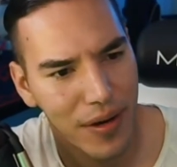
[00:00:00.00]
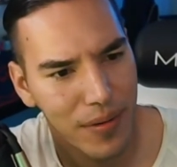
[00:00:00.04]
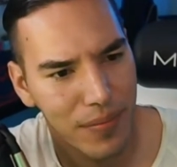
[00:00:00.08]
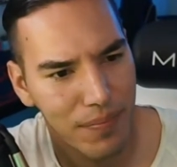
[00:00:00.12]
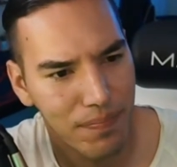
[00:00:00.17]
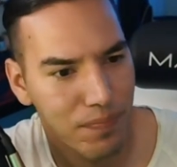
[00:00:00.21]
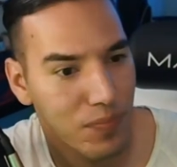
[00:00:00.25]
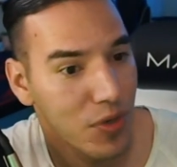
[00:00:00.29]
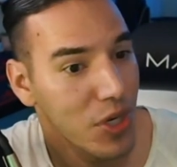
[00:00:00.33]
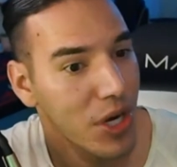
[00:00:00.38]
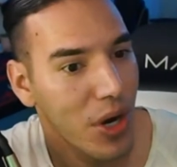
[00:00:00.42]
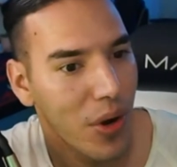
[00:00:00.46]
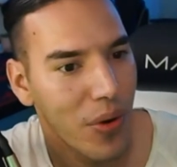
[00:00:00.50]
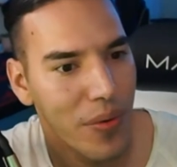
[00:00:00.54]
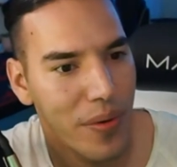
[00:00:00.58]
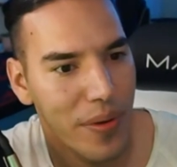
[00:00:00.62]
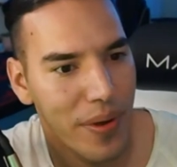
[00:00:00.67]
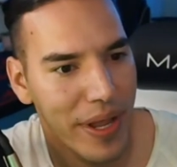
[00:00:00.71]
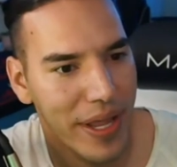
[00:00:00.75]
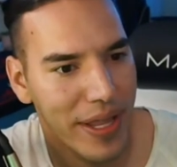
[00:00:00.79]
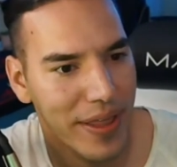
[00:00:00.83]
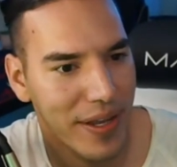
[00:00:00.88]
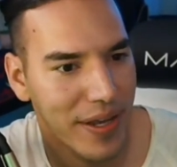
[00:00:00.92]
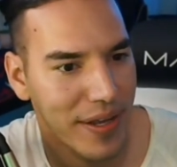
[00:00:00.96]
you know,
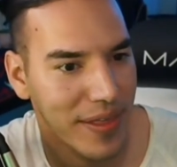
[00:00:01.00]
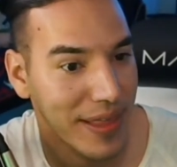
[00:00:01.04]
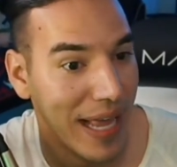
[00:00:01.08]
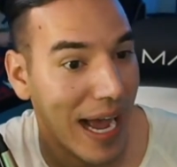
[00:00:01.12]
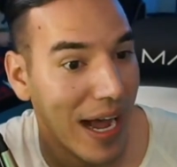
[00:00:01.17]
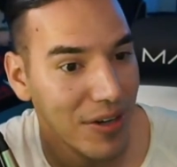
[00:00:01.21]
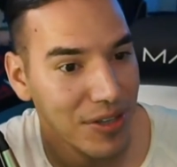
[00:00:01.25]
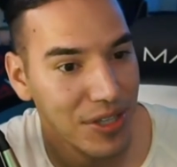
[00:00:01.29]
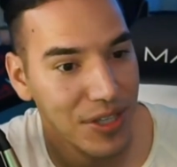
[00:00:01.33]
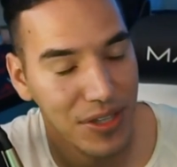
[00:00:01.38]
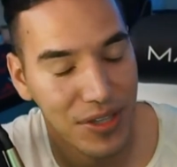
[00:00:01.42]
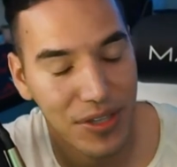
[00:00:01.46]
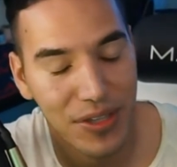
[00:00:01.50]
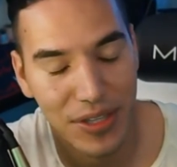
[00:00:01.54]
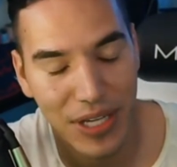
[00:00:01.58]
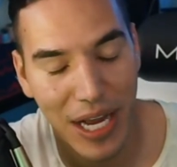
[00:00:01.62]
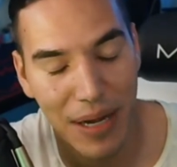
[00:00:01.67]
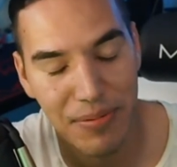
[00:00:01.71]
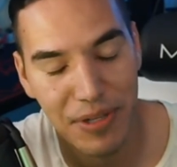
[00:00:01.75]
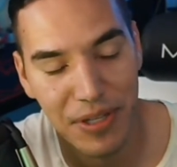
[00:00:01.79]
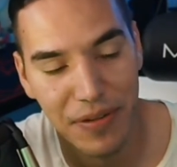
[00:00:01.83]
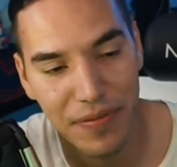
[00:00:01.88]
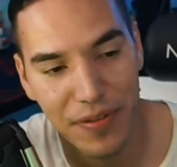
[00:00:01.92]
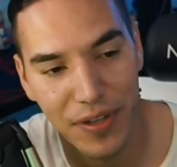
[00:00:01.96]
in the thousands
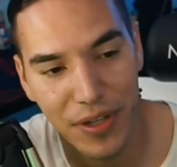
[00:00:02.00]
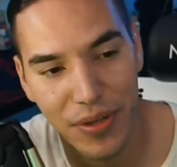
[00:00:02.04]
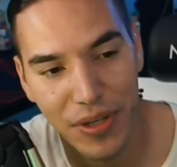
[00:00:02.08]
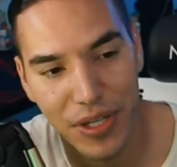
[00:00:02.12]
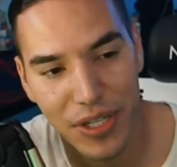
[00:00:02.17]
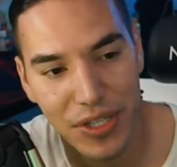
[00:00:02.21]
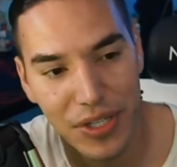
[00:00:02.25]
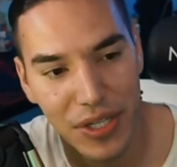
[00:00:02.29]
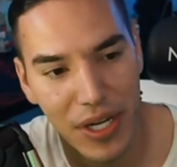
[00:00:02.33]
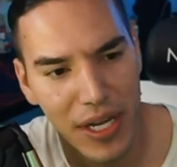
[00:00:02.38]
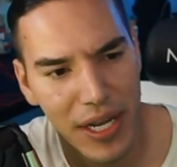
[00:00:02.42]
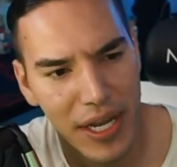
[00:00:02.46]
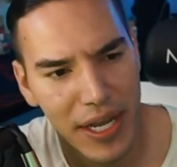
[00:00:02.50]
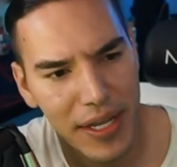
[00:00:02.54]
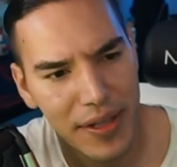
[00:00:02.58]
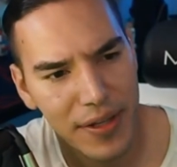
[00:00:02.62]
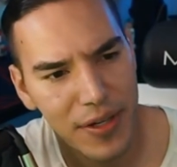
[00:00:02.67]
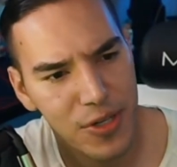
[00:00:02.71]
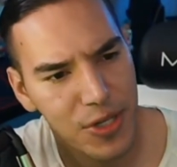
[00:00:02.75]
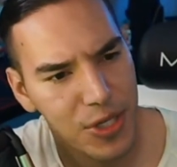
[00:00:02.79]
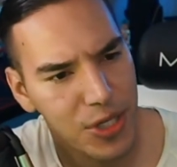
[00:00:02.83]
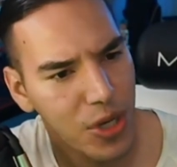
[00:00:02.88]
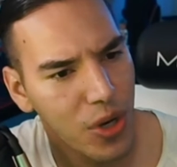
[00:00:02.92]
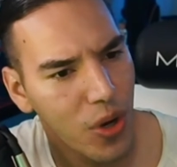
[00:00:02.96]
types of viewers,
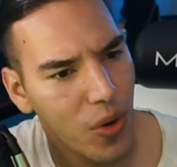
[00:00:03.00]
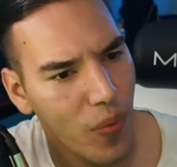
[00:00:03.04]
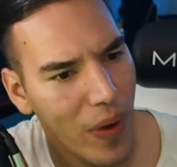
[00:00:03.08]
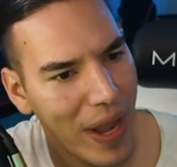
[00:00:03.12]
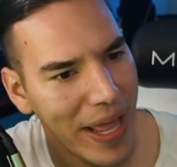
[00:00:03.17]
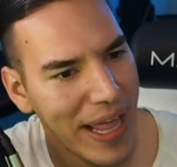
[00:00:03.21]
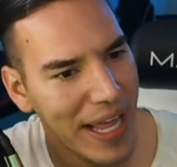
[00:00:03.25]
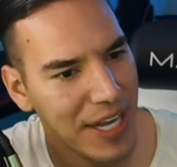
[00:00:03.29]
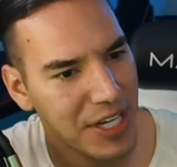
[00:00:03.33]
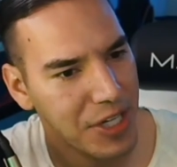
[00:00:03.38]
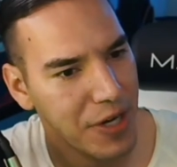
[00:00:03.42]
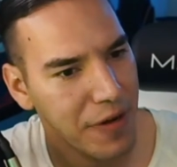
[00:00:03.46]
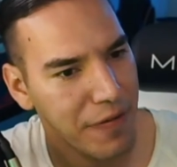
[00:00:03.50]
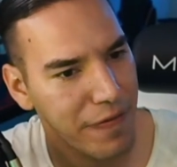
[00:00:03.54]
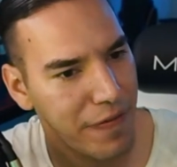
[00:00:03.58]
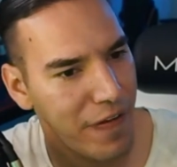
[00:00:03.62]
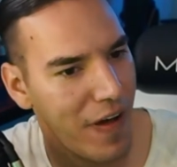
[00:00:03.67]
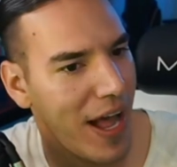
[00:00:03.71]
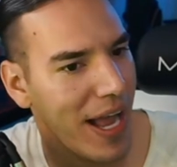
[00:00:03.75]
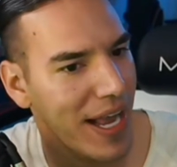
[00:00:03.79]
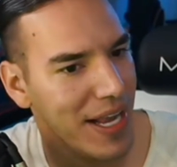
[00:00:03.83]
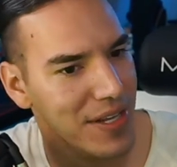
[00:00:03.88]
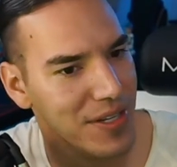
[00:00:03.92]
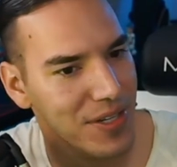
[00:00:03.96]
there's still a way that she
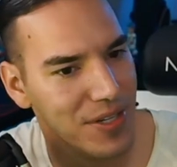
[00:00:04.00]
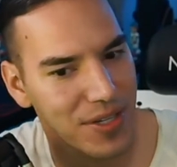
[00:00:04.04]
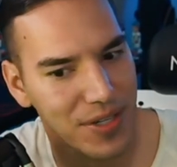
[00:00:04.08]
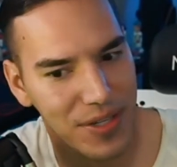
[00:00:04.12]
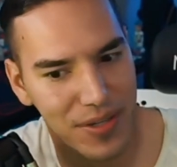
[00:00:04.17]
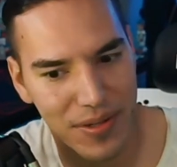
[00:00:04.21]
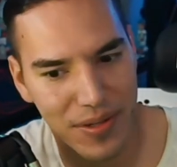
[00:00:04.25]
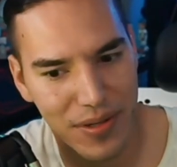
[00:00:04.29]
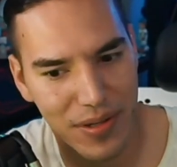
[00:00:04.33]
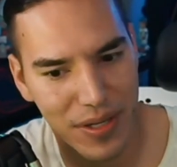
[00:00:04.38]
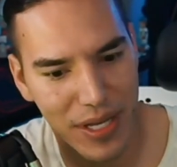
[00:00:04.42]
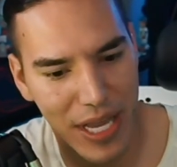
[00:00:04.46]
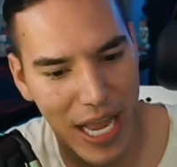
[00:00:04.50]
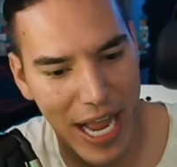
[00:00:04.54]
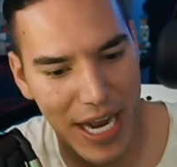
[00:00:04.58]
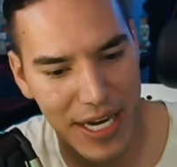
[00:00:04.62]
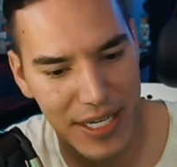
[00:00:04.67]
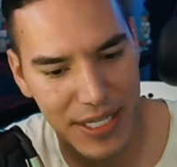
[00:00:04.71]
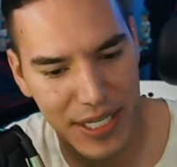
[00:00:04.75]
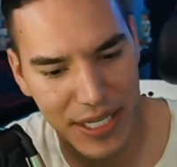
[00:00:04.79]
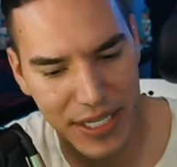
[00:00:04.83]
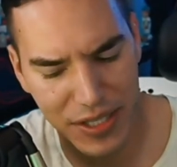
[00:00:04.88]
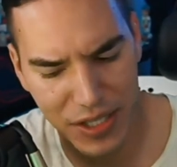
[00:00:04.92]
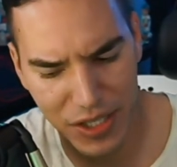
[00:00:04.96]
finds the
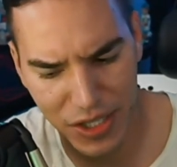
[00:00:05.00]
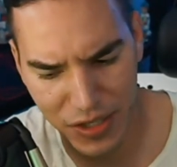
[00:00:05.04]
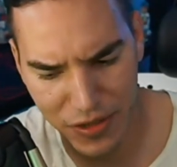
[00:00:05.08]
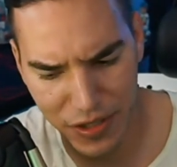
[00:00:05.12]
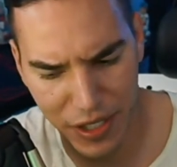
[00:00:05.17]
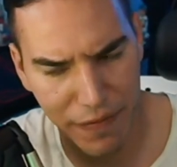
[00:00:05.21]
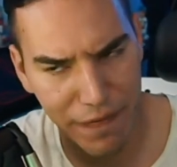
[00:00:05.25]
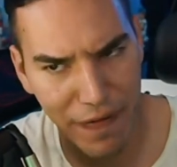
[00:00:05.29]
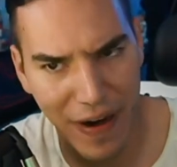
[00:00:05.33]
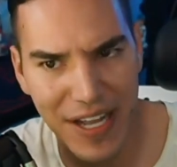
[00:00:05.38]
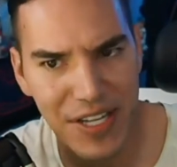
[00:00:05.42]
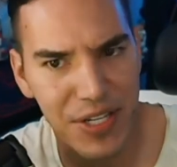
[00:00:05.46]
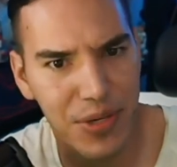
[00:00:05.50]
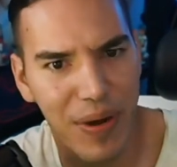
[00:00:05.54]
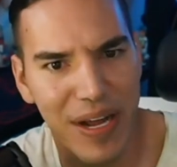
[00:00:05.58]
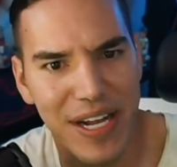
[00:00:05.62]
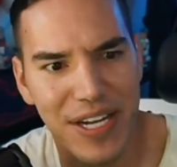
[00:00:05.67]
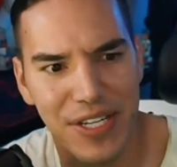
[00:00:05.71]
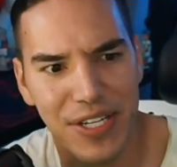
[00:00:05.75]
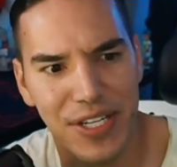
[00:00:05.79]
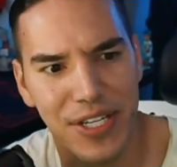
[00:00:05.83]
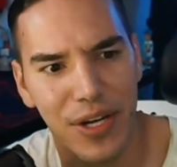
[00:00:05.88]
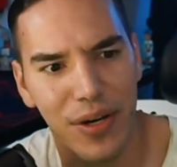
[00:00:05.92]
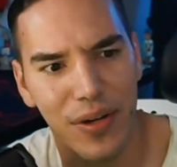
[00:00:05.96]
idea. She finds a way to
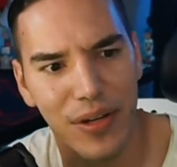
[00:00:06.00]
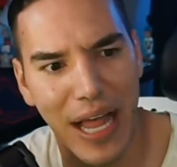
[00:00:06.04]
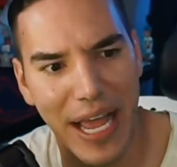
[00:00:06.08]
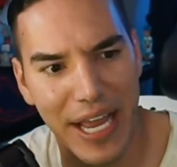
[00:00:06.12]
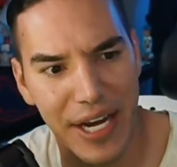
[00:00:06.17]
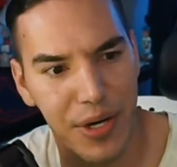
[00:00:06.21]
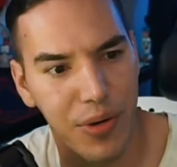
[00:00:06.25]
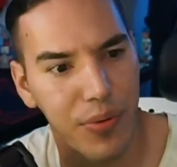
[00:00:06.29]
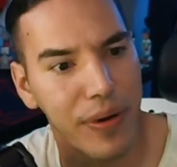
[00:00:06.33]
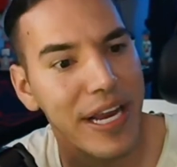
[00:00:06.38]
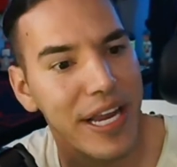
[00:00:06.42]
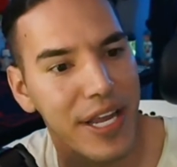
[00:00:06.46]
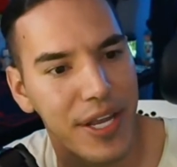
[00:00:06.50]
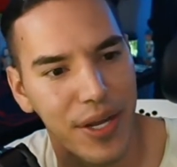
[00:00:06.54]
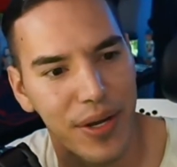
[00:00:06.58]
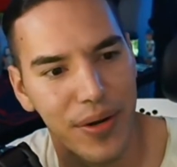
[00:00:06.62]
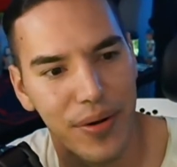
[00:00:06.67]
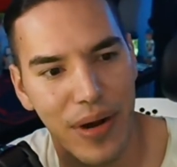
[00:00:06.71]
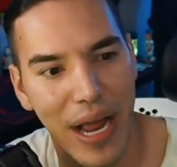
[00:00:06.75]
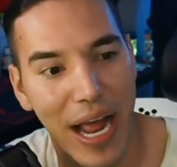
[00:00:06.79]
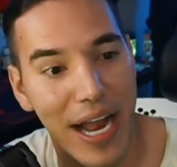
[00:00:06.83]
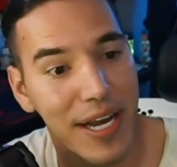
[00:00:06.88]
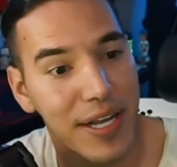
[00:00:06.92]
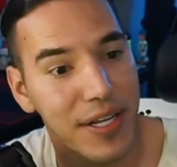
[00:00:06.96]
still like greet
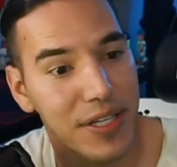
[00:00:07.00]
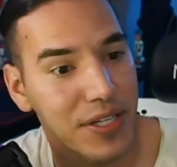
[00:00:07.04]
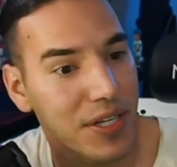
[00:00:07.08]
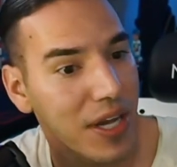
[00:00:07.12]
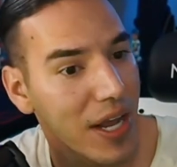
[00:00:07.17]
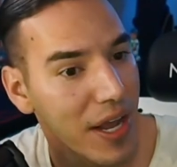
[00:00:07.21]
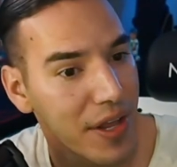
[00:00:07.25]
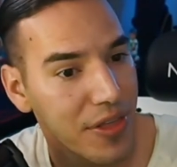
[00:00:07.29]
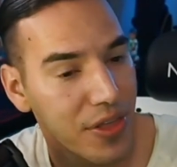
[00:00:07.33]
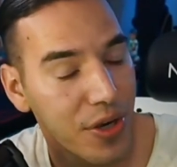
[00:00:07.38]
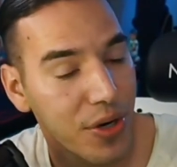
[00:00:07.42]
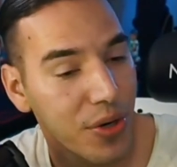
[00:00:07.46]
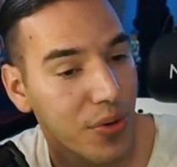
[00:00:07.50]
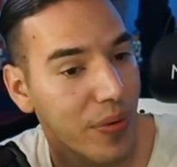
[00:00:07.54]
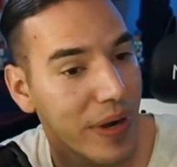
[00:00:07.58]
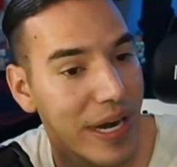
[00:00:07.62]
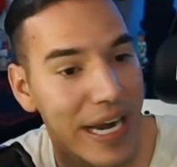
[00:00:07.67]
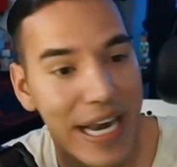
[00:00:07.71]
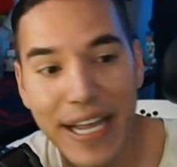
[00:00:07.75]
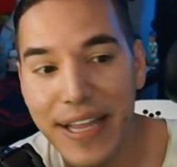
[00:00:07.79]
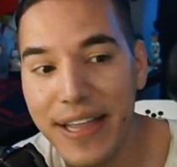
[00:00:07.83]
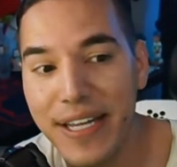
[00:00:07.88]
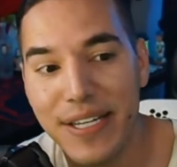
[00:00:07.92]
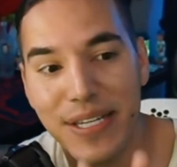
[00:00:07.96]
you, and it's
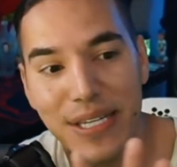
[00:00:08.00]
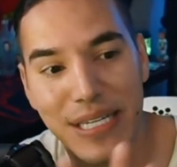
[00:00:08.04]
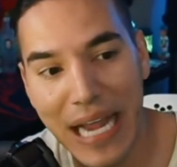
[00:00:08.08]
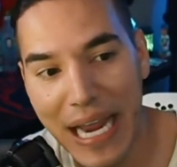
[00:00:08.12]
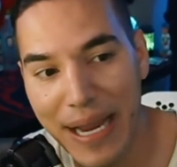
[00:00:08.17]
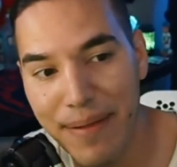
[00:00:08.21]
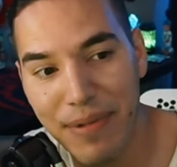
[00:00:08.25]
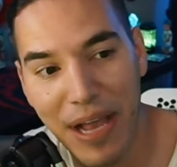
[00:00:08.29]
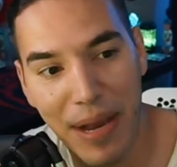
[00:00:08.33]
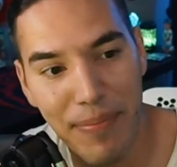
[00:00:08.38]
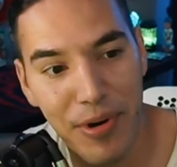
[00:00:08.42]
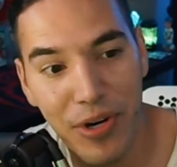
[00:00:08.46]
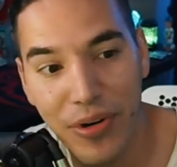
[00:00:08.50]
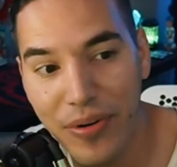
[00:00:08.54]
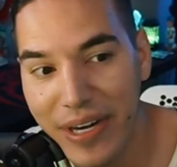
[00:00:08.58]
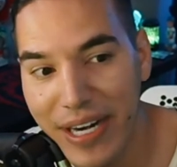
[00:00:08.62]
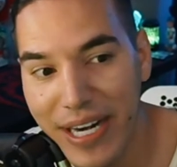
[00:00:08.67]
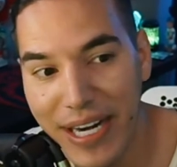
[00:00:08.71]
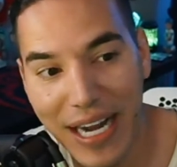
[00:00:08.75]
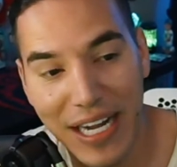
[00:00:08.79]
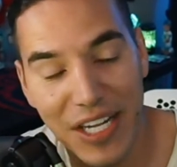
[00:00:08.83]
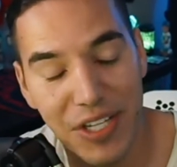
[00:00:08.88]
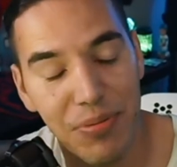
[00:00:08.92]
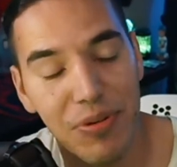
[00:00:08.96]
the same type of
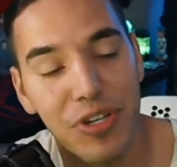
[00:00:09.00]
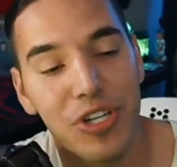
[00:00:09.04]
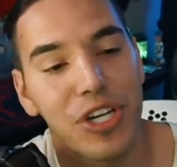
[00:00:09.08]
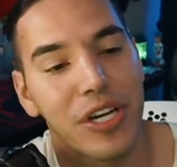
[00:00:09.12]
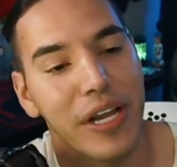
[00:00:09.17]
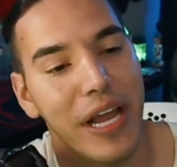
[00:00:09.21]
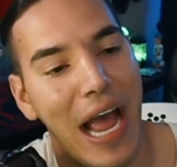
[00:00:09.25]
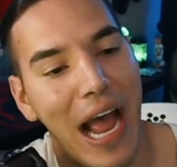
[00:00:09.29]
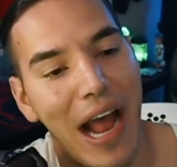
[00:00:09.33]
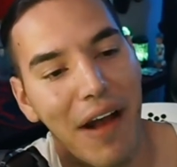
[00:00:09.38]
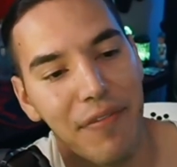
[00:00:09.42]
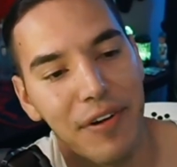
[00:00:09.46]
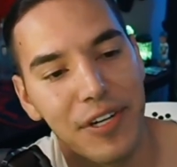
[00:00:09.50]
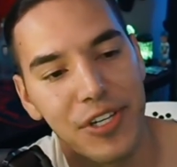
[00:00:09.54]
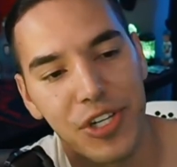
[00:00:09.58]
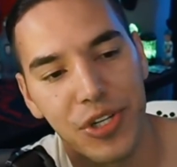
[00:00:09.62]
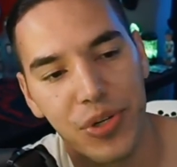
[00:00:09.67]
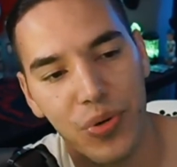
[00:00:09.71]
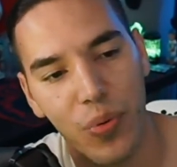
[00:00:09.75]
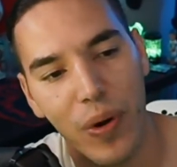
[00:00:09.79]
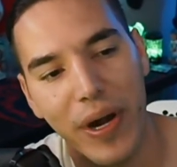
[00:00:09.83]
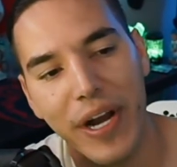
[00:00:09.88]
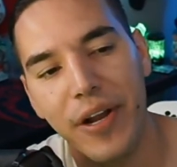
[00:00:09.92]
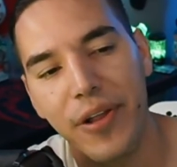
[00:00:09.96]
greeting as when she averaged
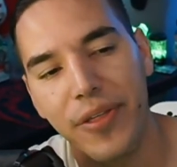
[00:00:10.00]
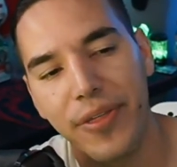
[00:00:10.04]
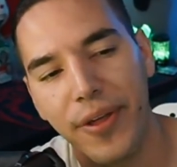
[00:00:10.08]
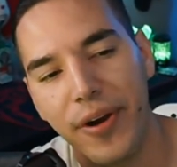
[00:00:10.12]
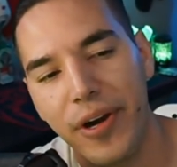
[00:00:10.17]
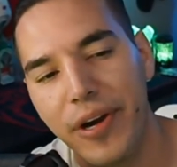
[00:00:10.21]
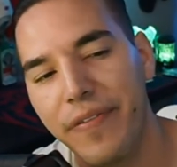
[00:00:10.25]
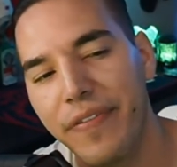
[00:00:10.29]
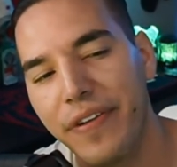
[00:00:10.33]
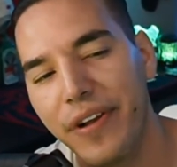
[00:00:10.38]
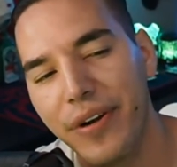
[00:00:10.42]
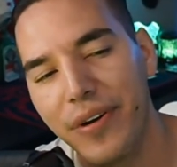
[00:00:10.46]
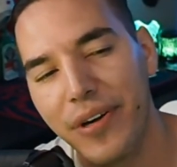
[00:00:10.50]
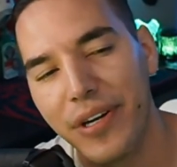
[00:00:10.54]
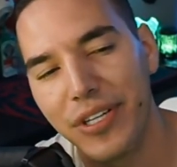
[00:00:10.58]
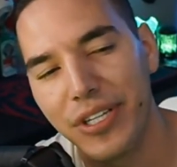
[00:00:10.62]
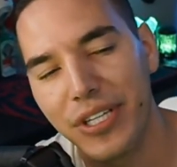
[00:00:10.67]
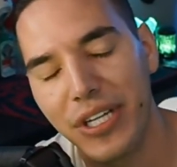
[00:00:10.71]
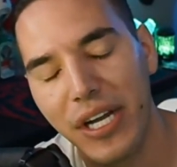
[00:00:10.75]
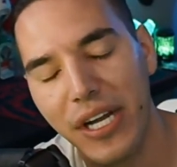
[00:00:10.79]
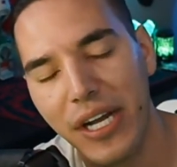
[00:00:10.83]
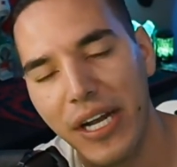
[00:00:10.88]
20 to 30 viewers.